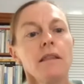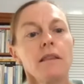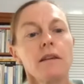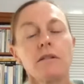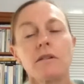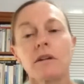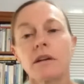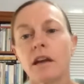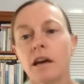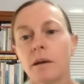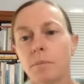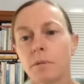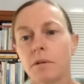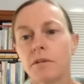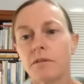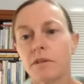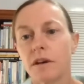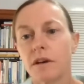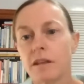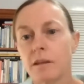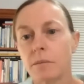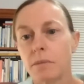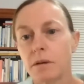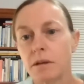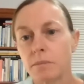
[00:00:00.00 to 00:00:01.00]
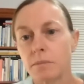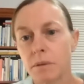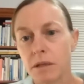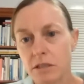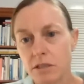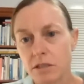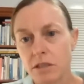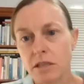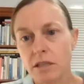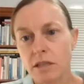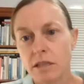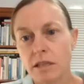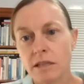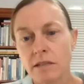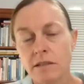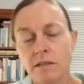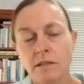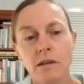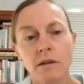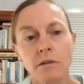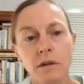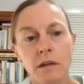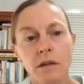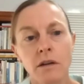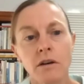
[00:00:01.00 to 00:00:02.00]
There are a couple of other big picture things
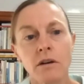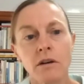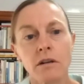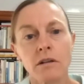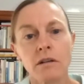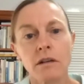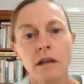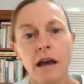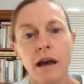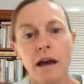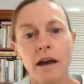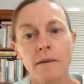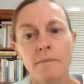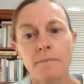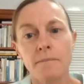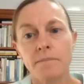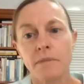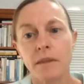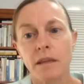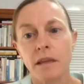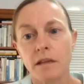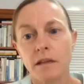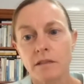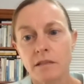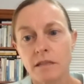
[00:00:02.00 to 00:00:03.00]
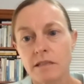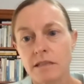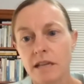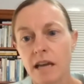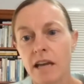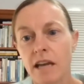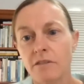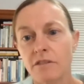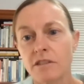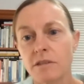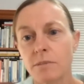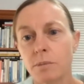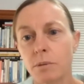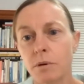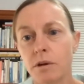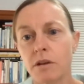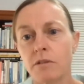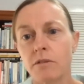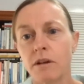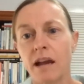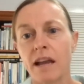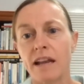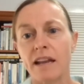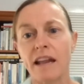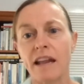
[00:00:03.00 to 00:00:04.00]
going on. To David's point
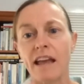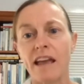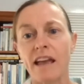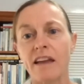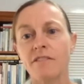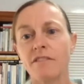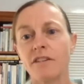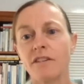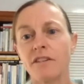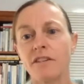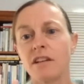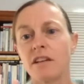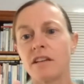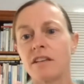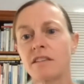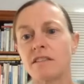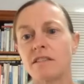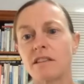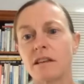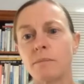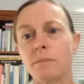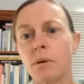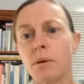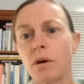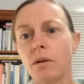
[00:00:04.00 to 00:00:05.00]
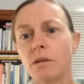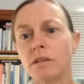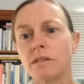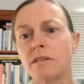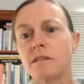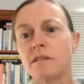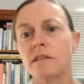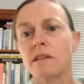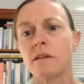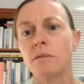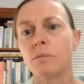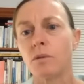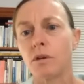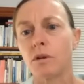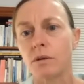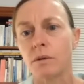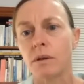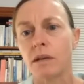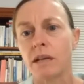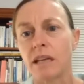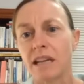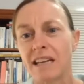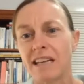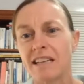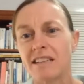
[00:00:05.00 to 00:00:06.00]
around evidence and policy and what do
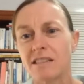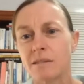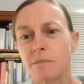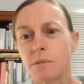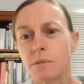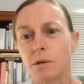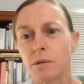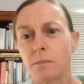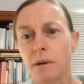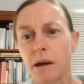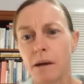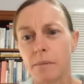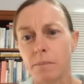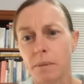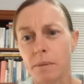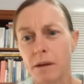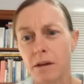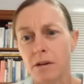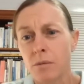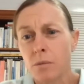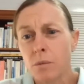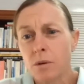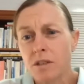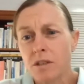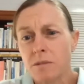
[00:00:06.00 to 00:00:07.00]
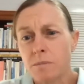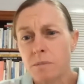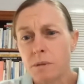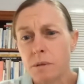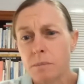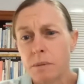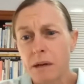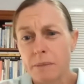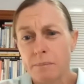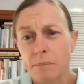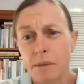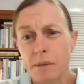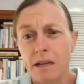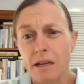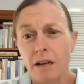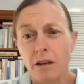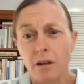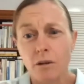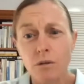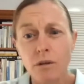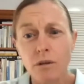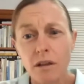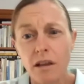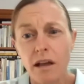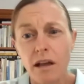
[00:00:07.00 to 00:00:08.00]
we need to build back better and what does build back better
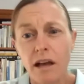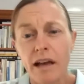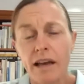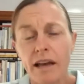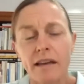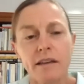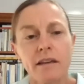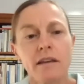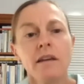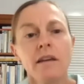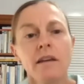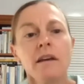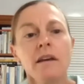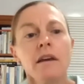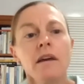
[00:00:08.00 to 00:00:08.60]
look like,